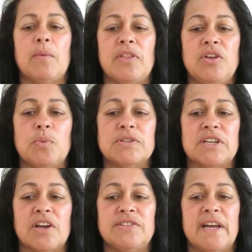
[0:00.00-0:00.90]
about whether you want
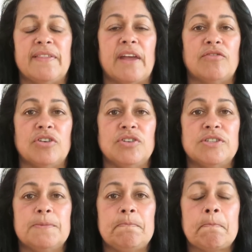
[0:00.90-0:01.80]
to go down that
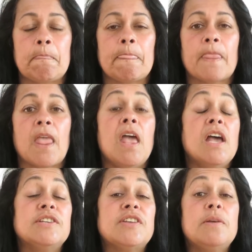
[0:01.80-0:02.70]
route.
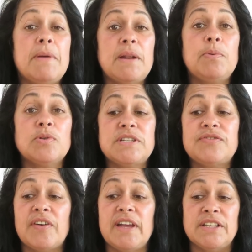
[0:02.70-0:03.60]
So the menopause
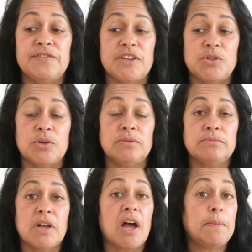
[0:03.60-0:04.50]
is very
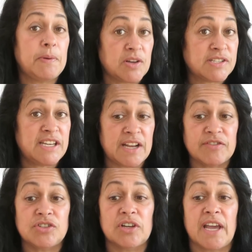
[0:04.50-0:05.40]
individual. I personally
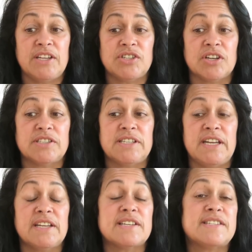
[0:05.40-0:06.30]
never took
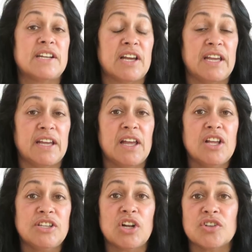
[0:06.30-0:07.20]
HRT. As I said, I
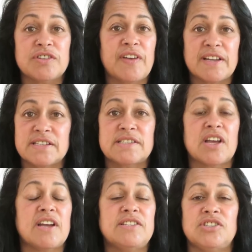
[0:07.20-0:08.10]
did lots of
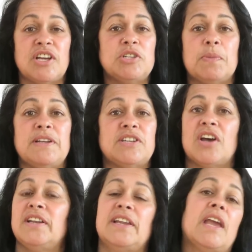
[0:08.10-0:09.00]
exercise and changed my
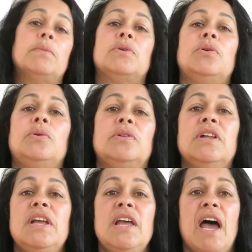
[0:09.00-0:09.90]
diet and kept
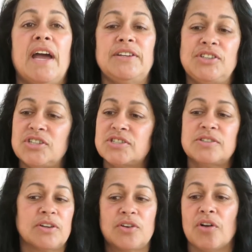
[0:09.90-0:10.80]
cool and
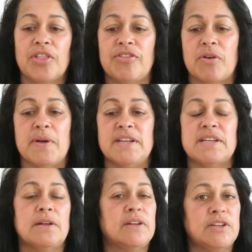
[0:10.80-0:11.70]
just got through
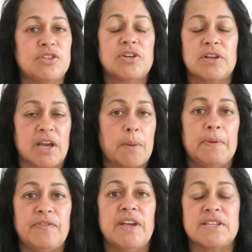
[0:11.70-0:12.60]
it. It took a
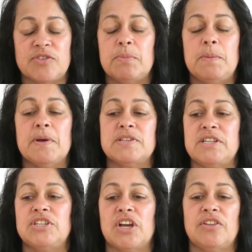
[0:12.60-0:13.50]
couple of years for me
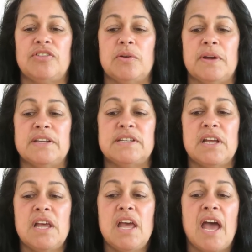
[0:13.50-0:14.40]
personally to go through it.
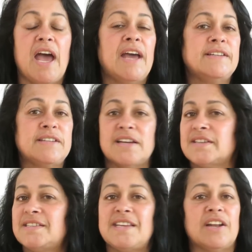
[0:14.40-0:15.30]
And
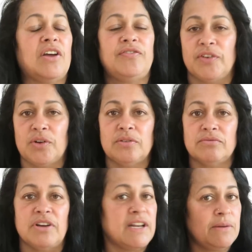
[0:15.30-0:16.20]
as I said, I feel
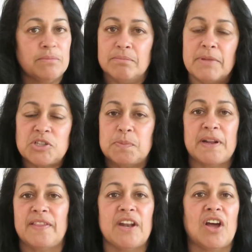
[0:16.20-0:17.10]
really much
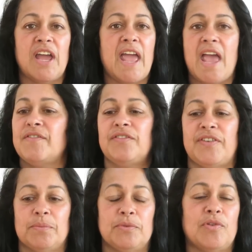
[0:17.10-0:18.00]
better than I ever
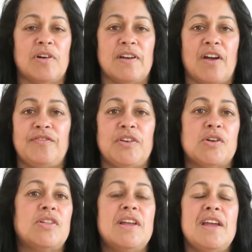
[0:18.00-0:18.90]
felt before. I
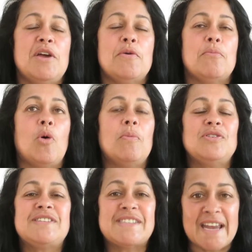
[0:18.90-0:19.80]
feel
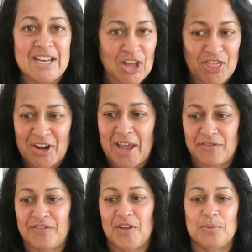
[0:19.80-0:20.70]
almost saner than I
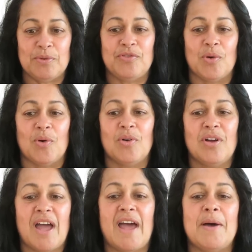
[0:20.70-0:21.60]
ever felt before.
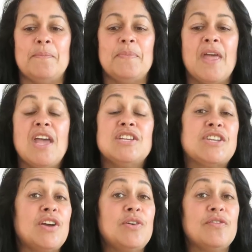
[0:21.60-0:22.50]

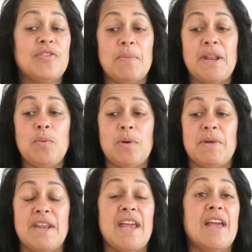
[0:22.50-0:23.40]
So for many
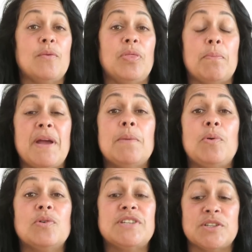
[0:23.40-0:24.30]
women, the
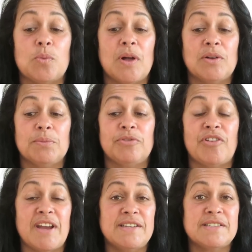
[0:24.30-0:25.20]
menopause is a welcome
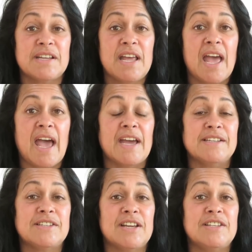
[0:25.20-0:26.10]
friend,
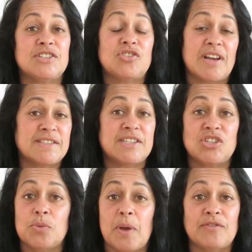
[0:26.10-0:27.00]
and it's a
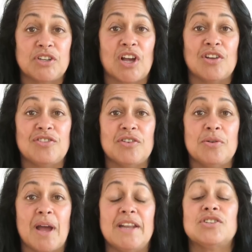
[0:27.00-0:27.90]
transition that we have to go
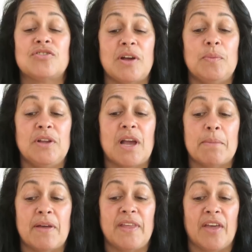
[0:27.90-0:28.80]
through, and it's great when you
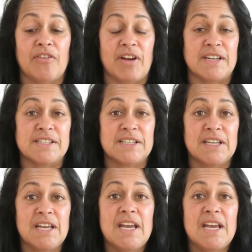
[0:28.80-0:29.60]
come out the other end.